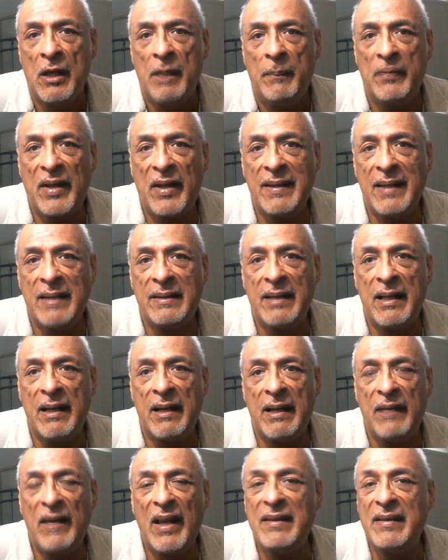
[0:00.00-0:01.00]
Because yeah. I think that
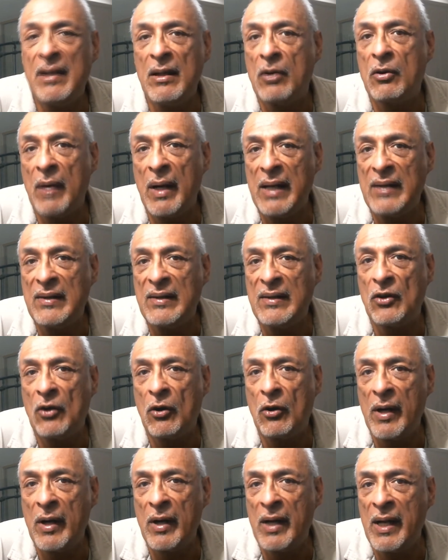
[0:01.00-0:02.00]
if they tell a great
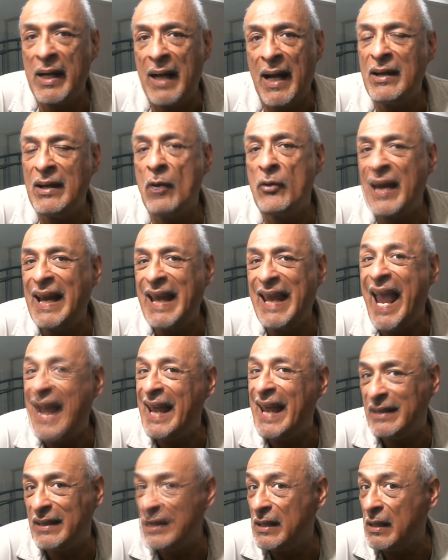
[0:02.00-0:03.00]
story and I know that I
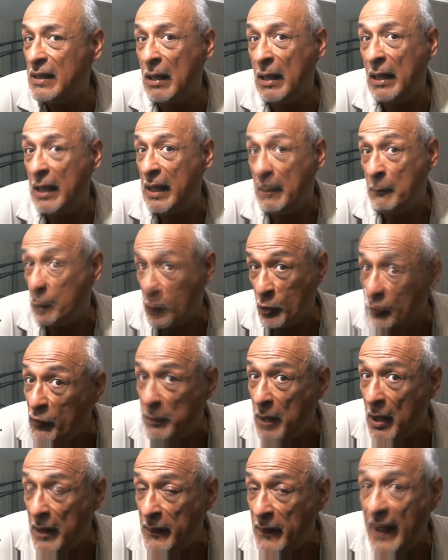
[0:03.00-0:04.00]
can't improve
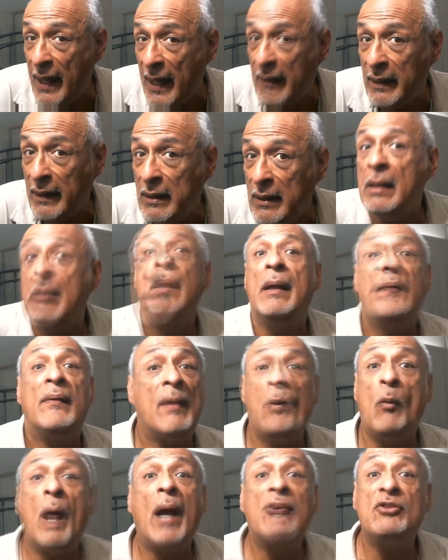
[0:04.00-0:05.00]
upon that,
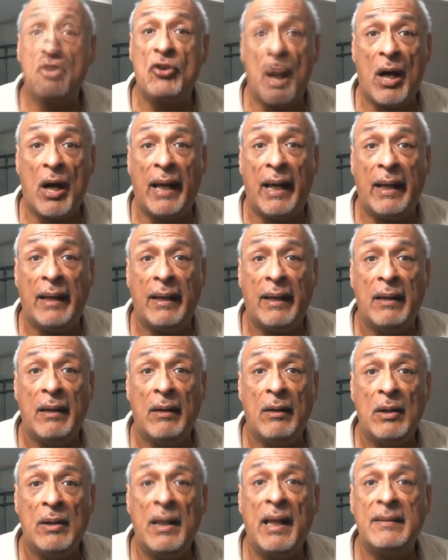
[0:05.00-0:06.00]
then why try?
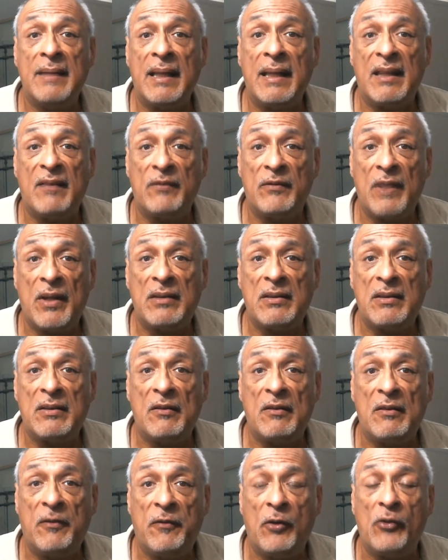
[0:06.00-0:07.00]
Let let the
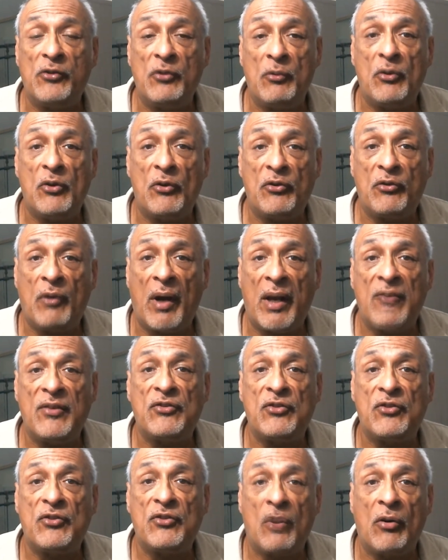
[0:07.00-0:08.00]
let the folks who wrote those
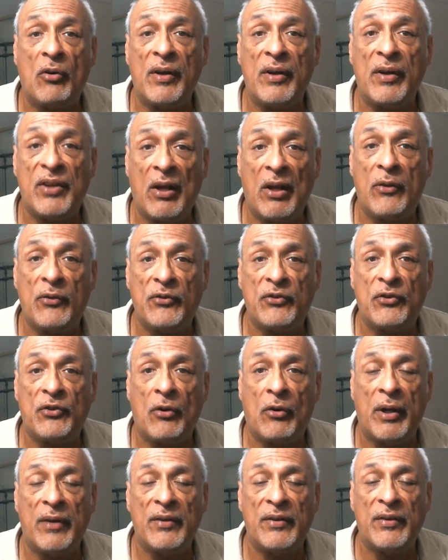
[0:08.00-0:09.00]
great stories tell
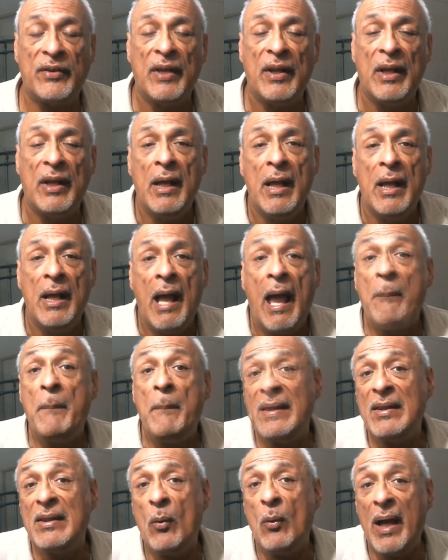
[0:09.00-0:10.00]
those stories.
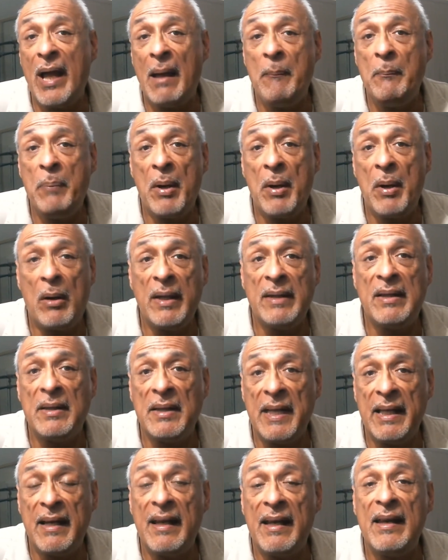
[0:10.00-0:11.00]
And by the sure. way, I buried the
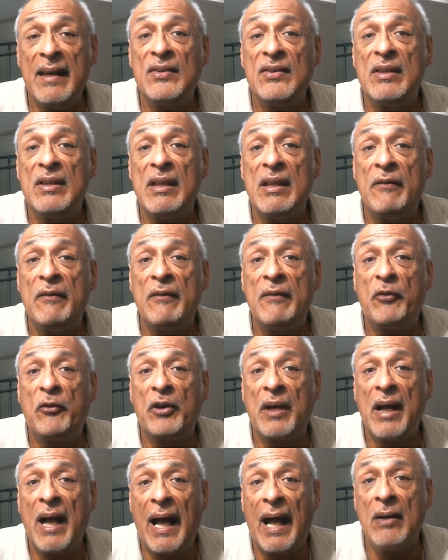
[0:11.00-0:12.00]
lead. It is the
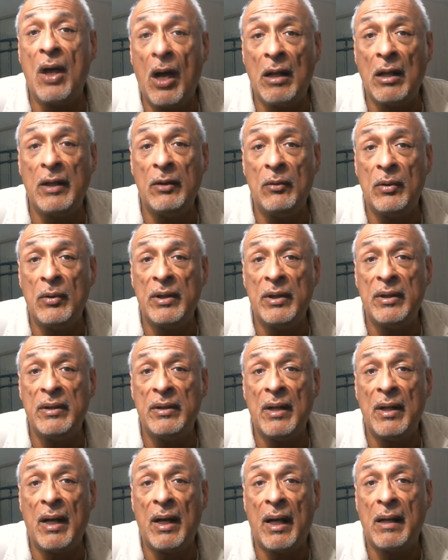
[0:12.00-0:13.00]
forgotten
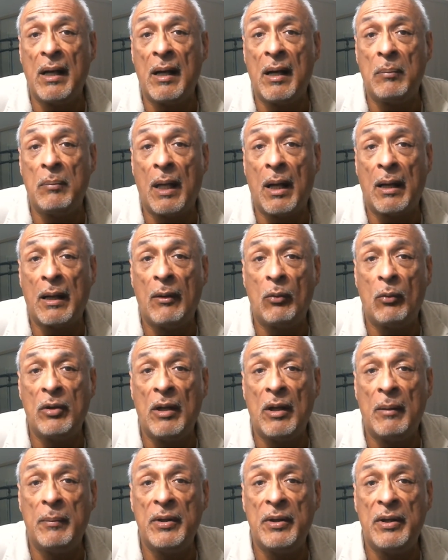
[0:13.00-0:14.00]
hollywood dot com blog,
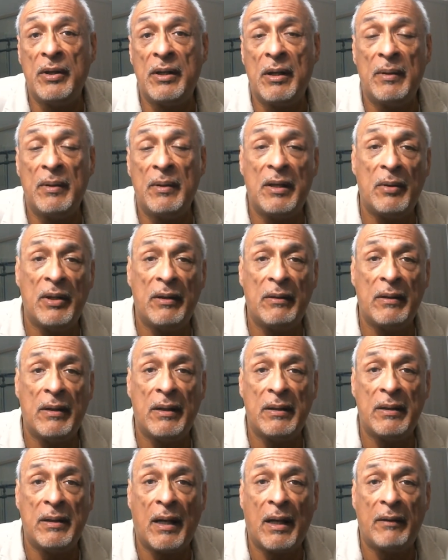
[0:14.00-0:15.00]
w w
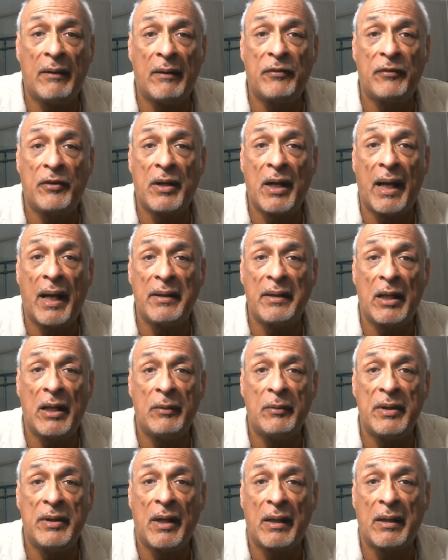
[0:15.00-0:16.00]
w dot forgotten
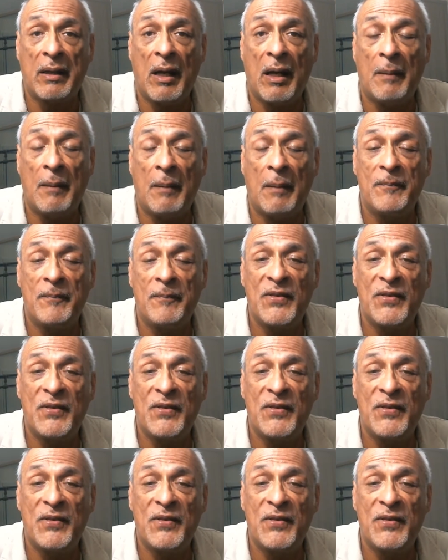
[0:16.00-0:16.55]
hollywood dot com.